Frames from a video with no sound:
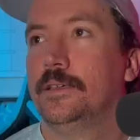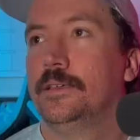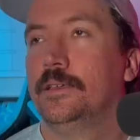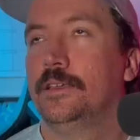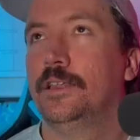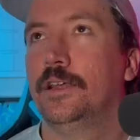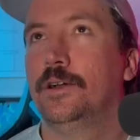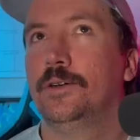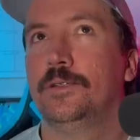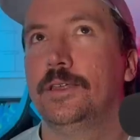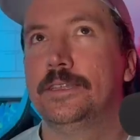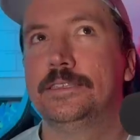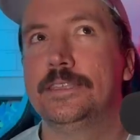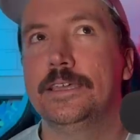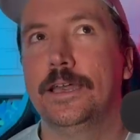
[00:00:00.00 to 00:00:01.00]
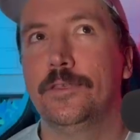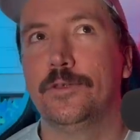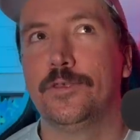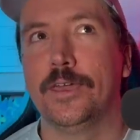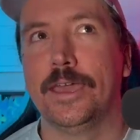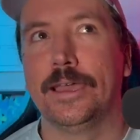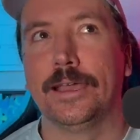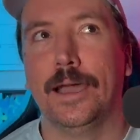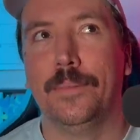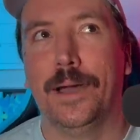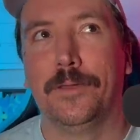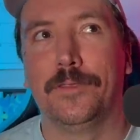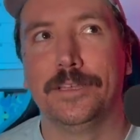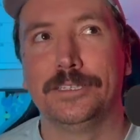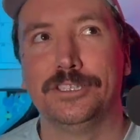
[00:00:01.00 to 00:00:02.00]
You know, that's the other thing
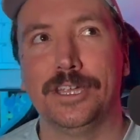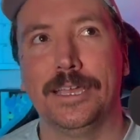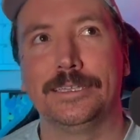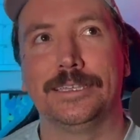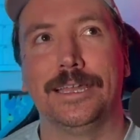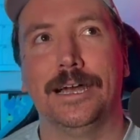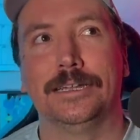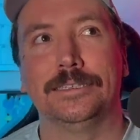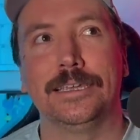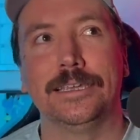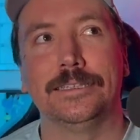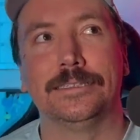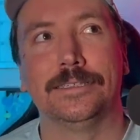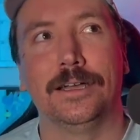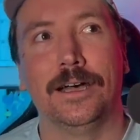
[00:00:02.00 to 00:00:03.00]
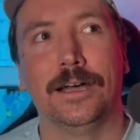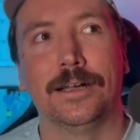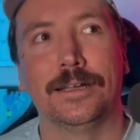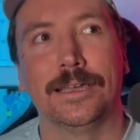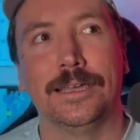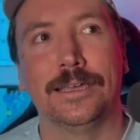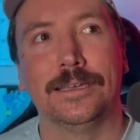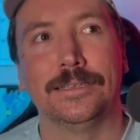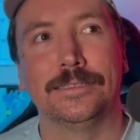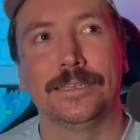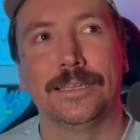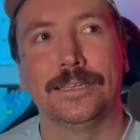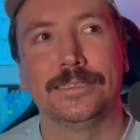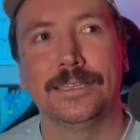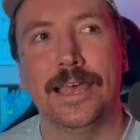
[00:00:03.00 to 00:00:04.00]
about this Jason Aldean song is
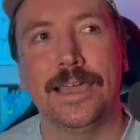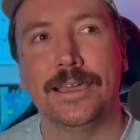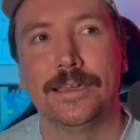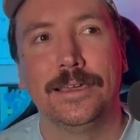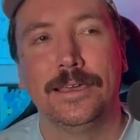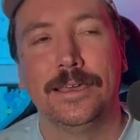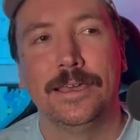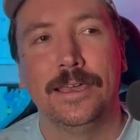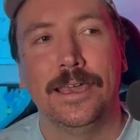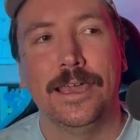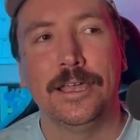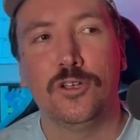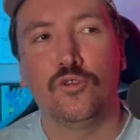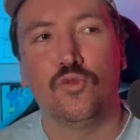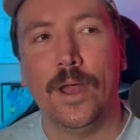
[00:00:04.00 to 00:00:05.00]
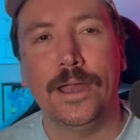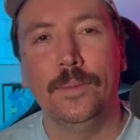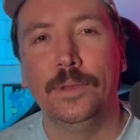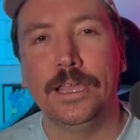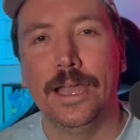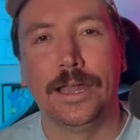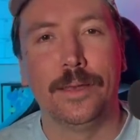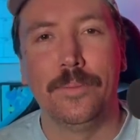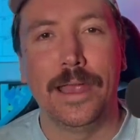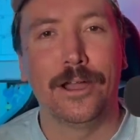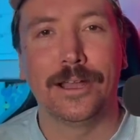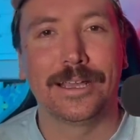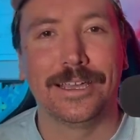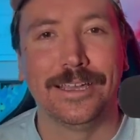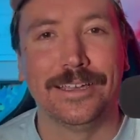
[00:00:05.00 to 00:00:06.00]
it's like incredibly
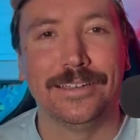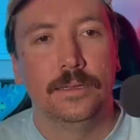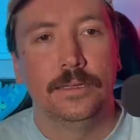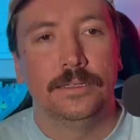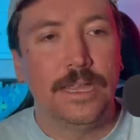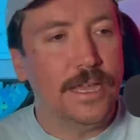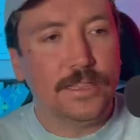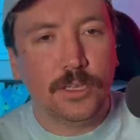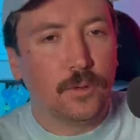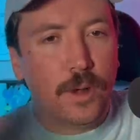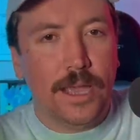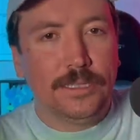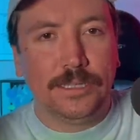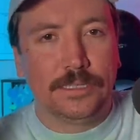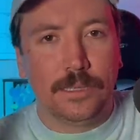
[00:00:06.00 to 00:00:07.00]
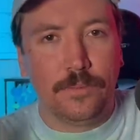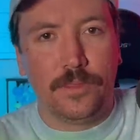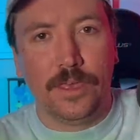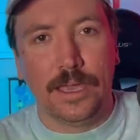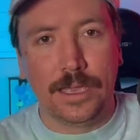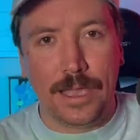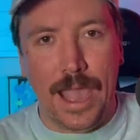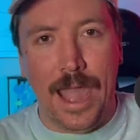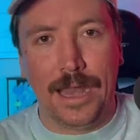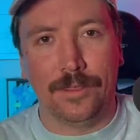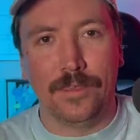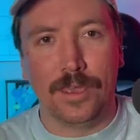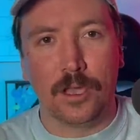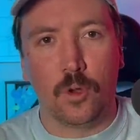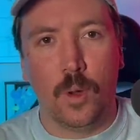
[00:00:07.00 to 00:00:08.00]
un-American. Take the racism thing out of
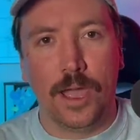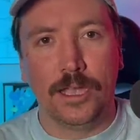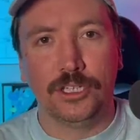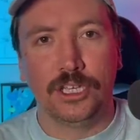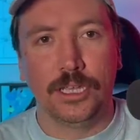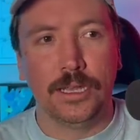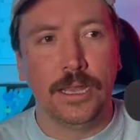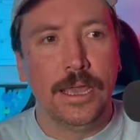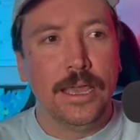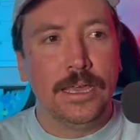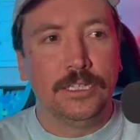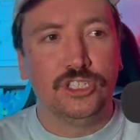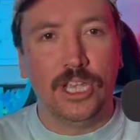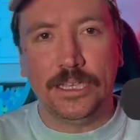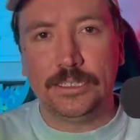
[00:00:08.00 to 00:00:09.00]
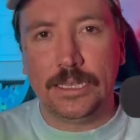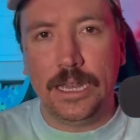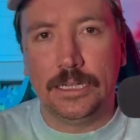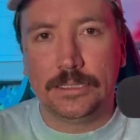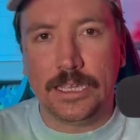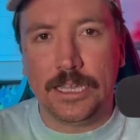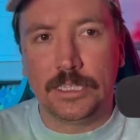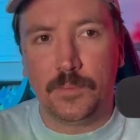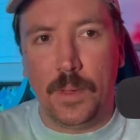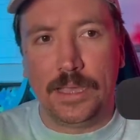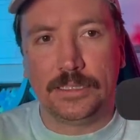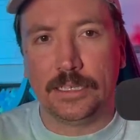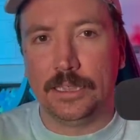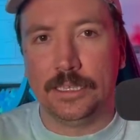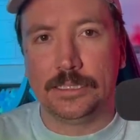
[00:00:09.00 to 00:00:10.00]
the equation. Jason Aldean's
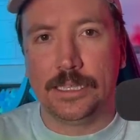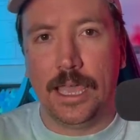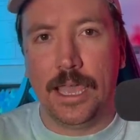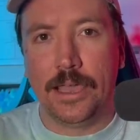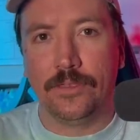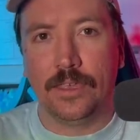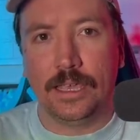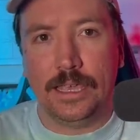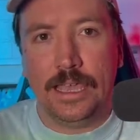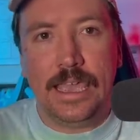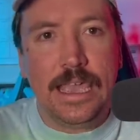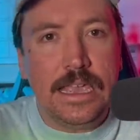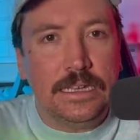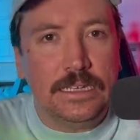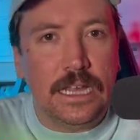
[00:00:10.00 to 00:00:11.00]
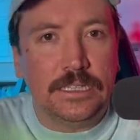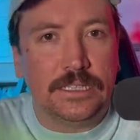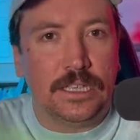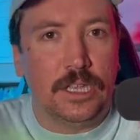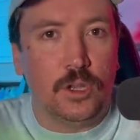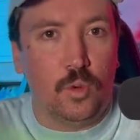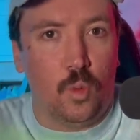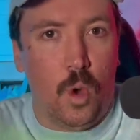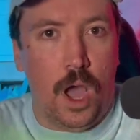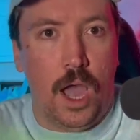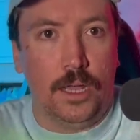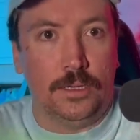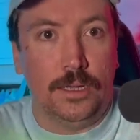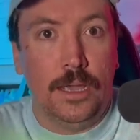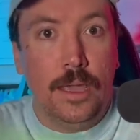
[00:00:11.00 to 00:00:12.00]
basically saying that he doesn't
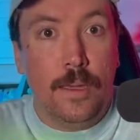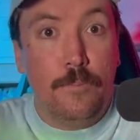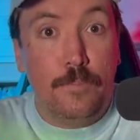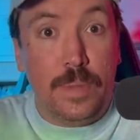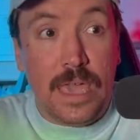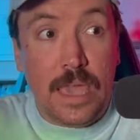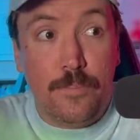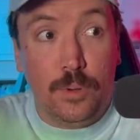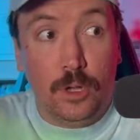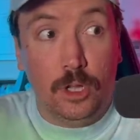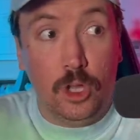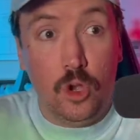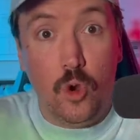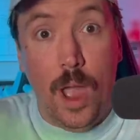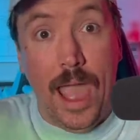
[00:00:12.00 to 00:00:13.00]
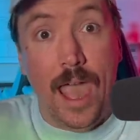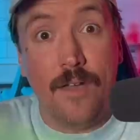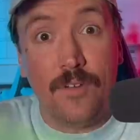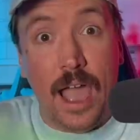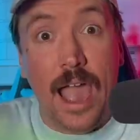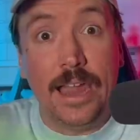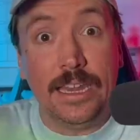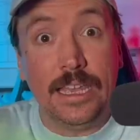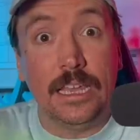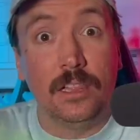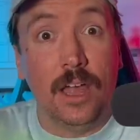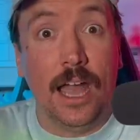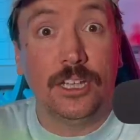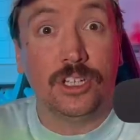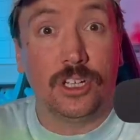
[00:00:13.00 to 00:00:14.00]
want people who have
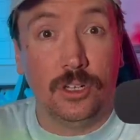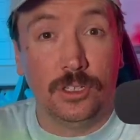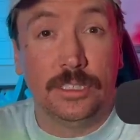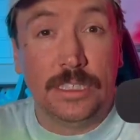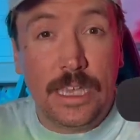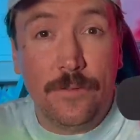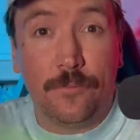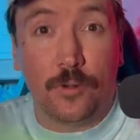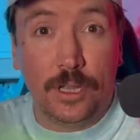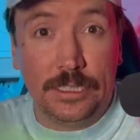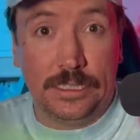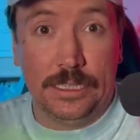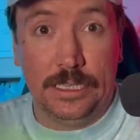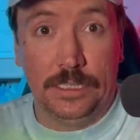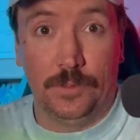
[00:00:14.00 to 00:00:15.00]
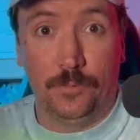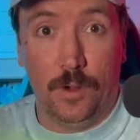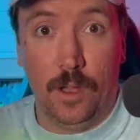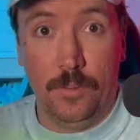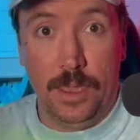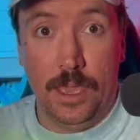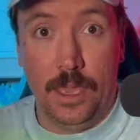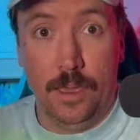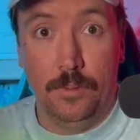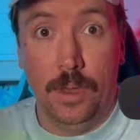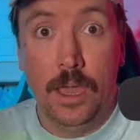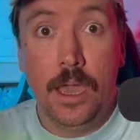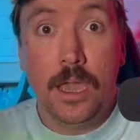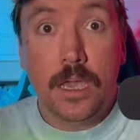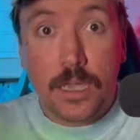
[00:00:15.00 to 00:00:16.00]
ideological differences from him
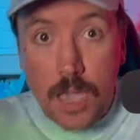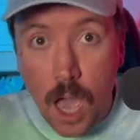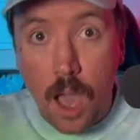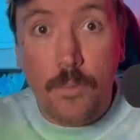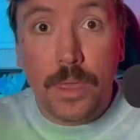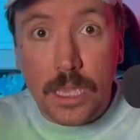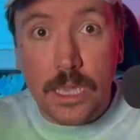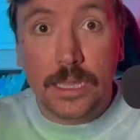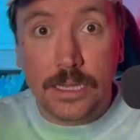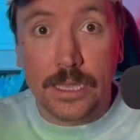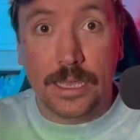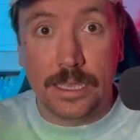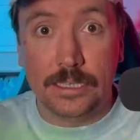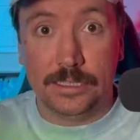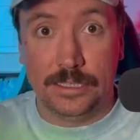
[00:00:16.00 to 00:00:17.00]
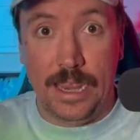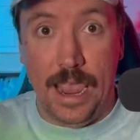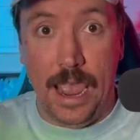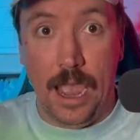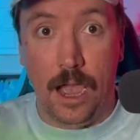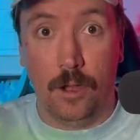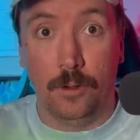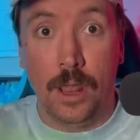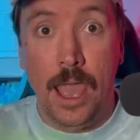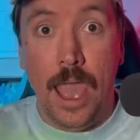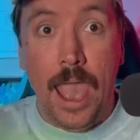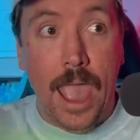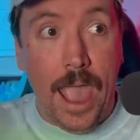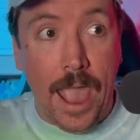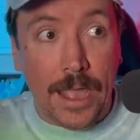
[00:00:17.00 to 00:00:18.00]
coming into his town
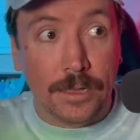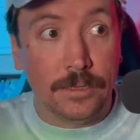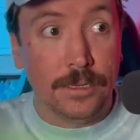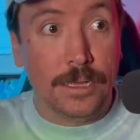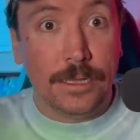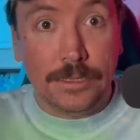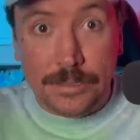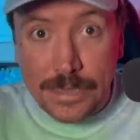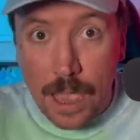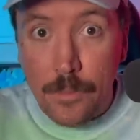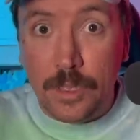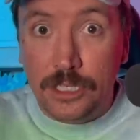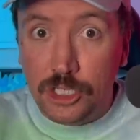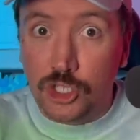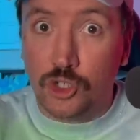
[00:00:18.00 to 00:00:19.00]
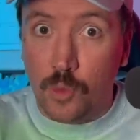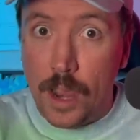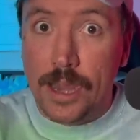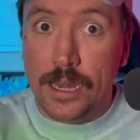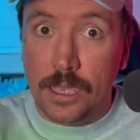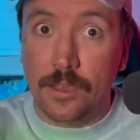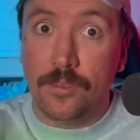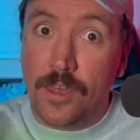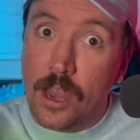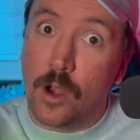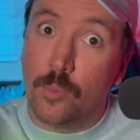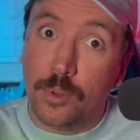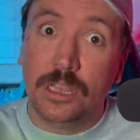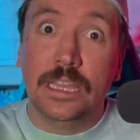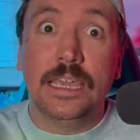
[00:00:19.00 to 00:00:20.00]
and demonstrating their
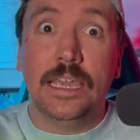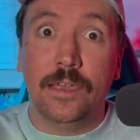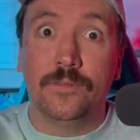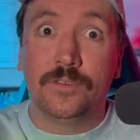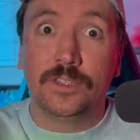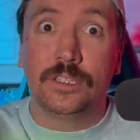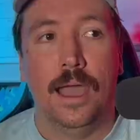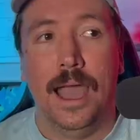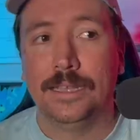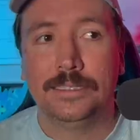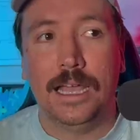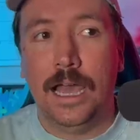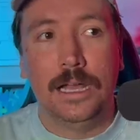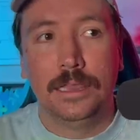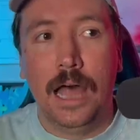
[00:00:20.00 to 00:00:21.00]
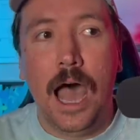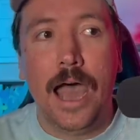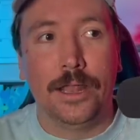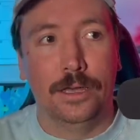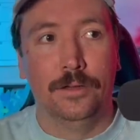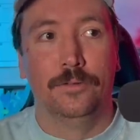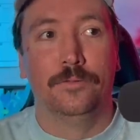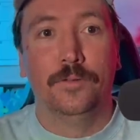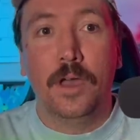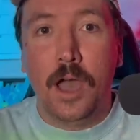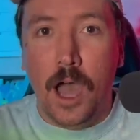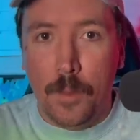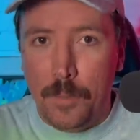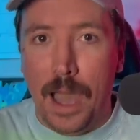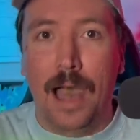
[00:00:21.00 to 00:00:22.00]
beliefs. I saw a lot of
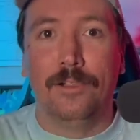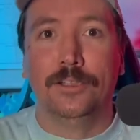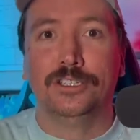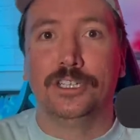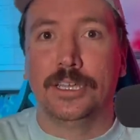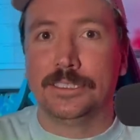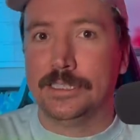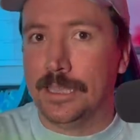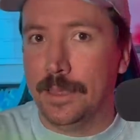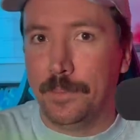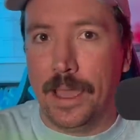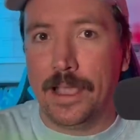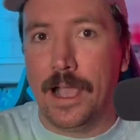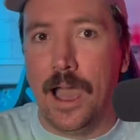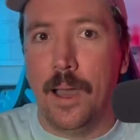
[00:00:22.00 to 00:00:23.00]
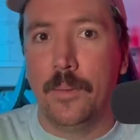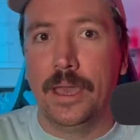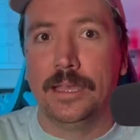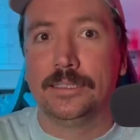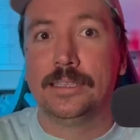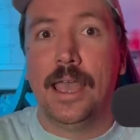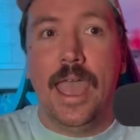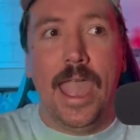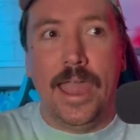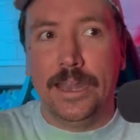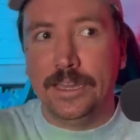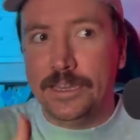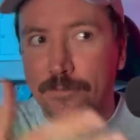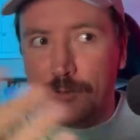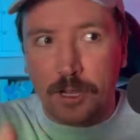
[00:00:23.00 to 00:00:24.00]
apologists in my comments and
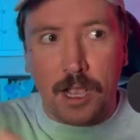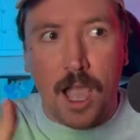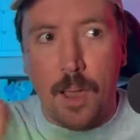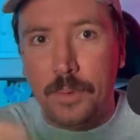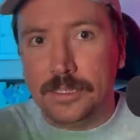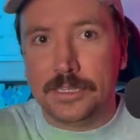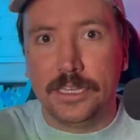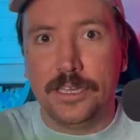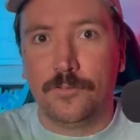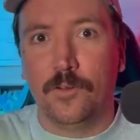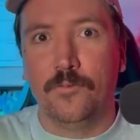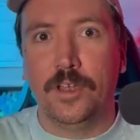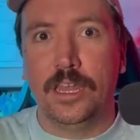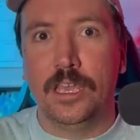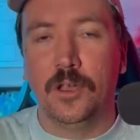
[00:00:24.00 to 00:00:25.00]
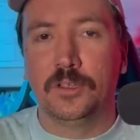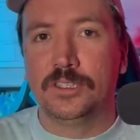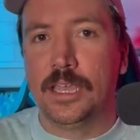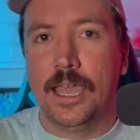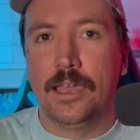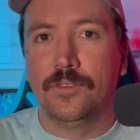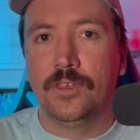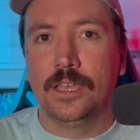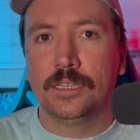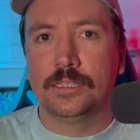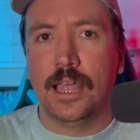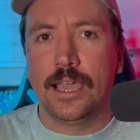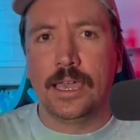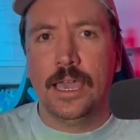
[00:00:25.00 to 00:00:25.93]
in different comments on different videos saying things like,